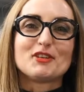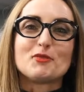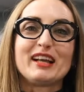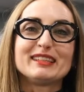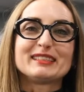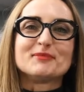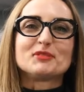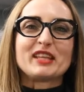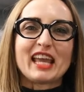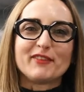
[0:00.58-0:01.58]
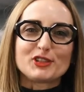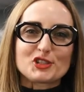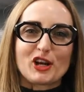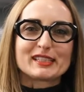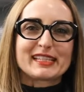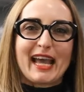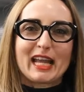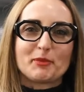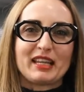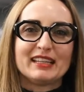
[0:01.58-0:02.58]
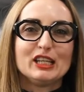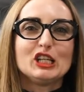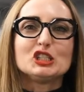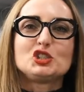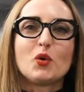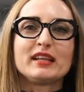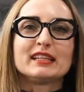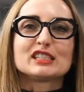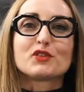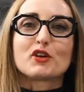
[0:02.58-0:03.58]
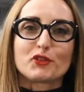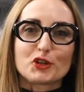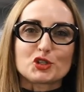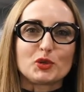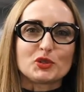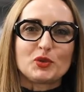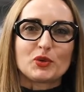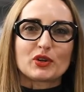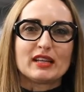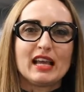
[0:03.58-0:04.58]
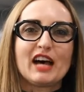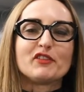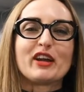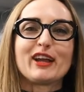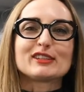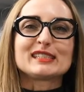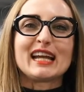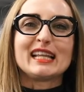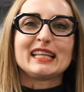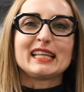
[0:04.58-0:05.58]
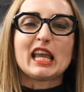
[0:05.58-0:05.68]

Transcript: Welcome to the Eveline Charles Academy. Join us for a virtual tour of our hairstyling